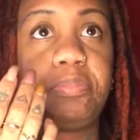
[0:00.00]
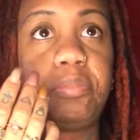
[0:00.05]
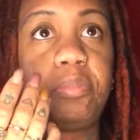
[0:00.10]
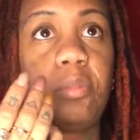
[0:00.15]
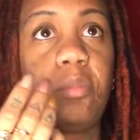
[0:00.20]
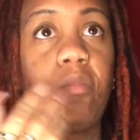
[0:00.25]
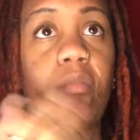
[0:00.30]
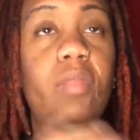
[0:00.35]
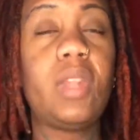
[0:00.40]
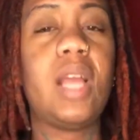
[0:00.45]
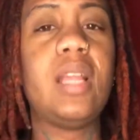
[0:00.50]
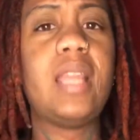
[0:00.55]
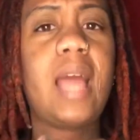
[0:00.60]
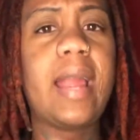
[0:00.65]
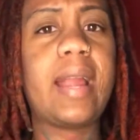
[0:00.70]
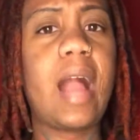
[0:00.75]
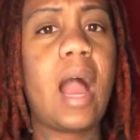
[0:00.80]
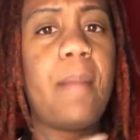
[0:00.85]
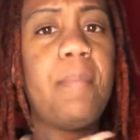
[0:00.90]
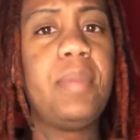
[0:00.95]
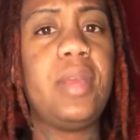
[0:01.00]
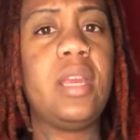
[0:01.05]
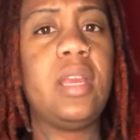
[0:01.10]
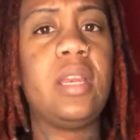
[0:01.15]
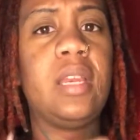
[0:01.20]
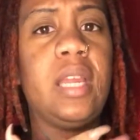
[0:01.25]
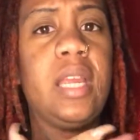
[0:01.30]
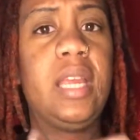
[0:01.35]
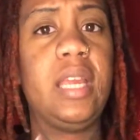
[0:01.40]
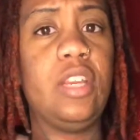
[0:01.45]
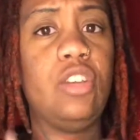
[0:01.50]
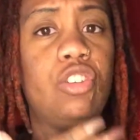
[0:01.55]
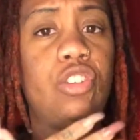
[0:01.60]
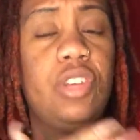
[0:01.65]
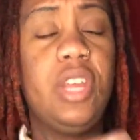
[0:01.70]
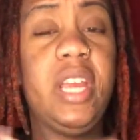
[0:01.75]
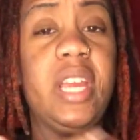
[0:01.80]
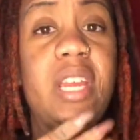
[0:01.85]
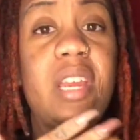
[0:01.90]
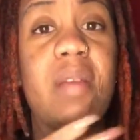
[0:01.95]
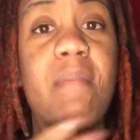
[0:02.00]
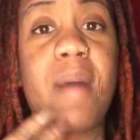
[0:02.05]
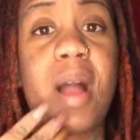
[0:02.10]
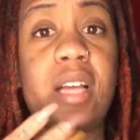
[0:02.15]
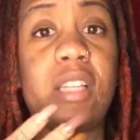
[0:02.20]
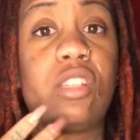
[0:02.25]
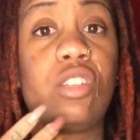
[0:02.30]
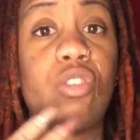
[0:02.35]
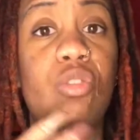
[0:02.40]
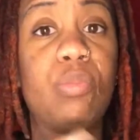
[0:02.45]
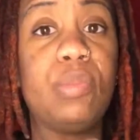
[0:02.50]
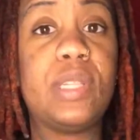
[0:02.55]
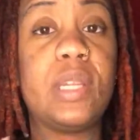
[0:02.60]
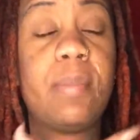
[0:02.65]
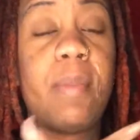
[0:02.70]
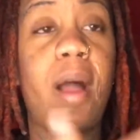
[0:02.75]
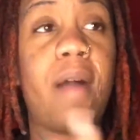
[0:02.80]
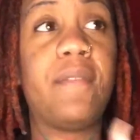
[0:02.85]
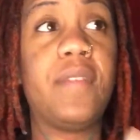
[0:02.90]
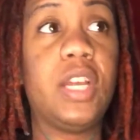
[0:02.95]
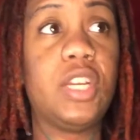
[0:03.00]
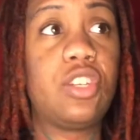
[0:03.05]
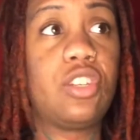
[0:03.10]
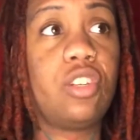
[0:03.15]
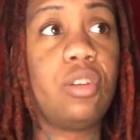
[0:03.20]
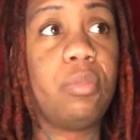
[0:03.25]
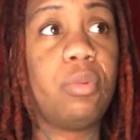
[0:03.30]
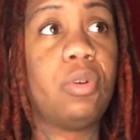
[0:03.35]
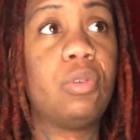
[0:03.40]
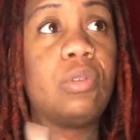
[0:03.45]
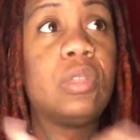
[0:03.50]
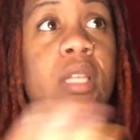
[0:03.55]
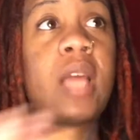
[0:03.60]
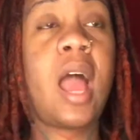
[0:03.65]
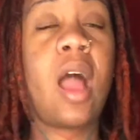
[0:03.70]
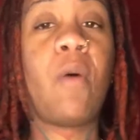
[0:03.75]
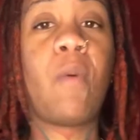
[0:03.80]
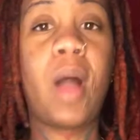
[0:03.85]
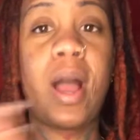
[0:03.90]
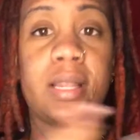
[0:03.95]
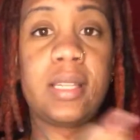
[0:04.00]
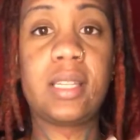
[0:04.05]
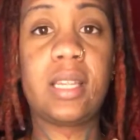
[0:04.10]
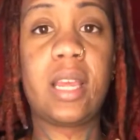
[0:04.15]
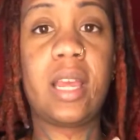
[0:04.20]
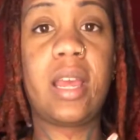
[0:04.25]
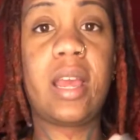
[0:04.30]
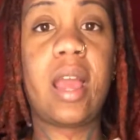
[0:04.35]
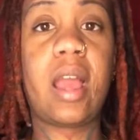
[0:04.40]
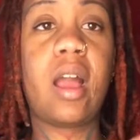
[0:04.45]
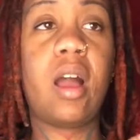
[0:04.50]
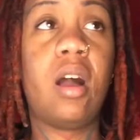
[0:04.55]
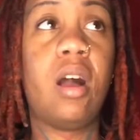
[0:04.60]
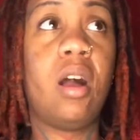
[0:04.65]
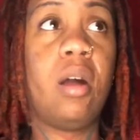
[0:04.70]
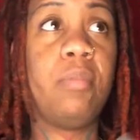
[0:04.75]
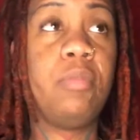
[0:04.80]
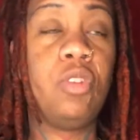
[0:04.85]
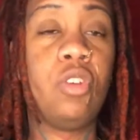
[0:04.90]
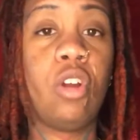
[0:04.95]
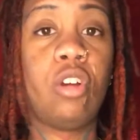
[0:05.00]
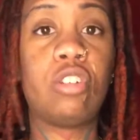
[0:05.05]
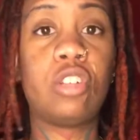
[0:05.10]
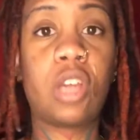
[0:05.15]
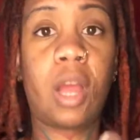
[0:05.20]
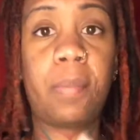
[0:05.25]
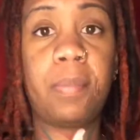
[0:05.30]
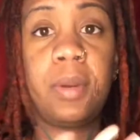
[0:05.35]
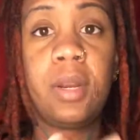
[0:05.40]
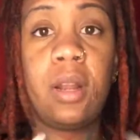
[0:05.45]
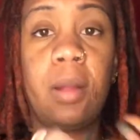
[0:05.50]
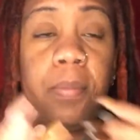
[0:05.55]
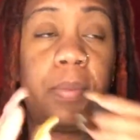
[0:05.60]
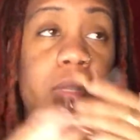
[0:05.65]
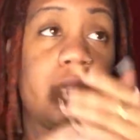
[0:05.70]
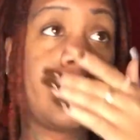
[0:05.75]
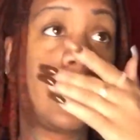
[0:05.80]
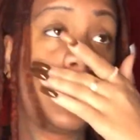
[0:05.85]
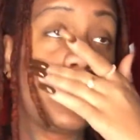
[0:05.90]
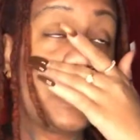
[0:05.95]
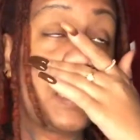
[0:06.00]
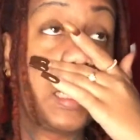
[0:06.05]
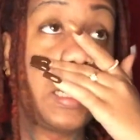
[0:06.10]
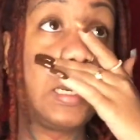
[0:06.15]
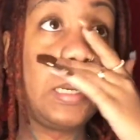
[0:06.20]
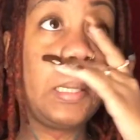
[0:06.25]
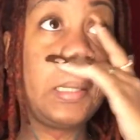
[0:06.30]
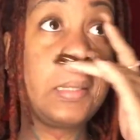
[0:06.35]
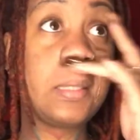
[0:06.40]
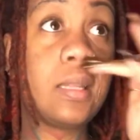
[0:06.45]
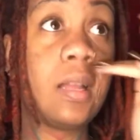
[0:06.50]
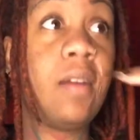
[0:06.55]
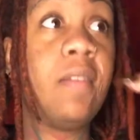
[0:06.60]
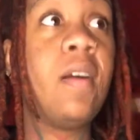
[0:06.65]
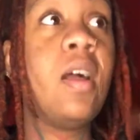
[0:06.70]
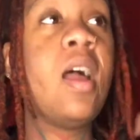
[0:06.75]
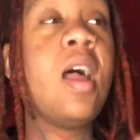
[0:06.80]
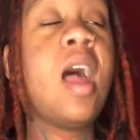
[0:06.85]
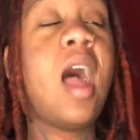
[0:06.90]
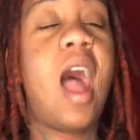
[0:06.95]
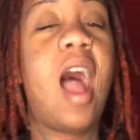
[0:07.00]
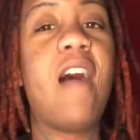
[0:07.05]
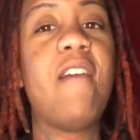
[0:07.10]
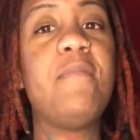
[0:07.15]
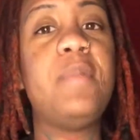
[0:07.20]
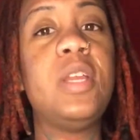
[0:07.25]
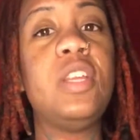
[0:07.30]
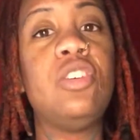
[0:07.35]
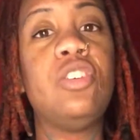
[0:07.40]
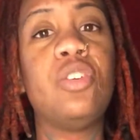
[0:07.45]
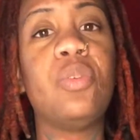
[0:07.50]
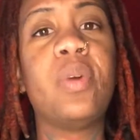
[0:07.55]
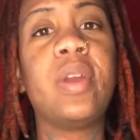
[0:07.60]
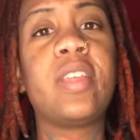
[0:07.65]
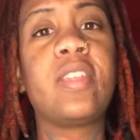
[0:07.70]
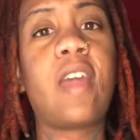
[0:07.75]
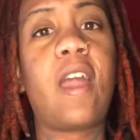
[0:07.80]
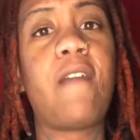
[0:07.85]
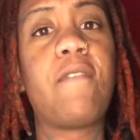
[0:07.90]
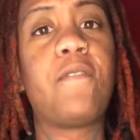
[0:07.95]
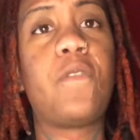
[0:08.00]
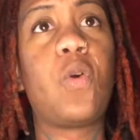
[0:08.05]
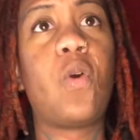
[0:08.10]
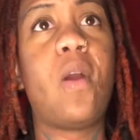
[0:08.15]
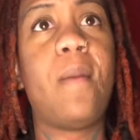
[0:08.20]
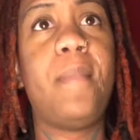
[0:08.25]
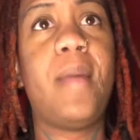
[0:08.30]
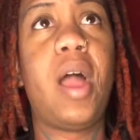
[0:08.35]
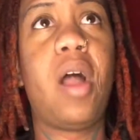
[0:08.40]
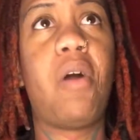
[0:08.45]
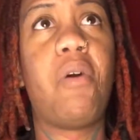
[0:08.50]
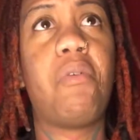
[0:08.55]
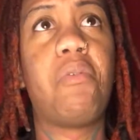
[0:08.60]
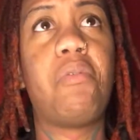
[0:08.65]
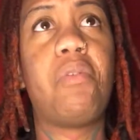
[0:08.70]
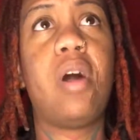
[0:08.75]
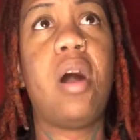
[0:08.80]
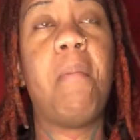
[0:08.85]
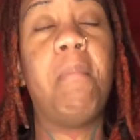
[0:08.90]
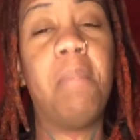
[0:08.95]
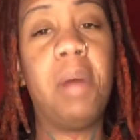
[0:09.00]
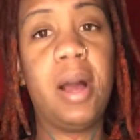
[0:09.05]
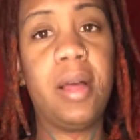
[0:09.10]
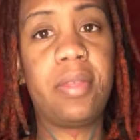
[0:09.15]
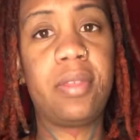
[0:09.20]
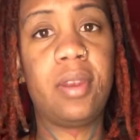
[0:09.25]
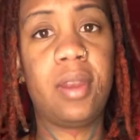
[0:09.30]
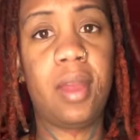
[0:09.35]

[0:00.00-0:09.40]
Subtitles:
like I've been eating my soups and my vegetables, how I said, you know, chopping it up and sauteing it and stuff. I've been doing that for about a month now.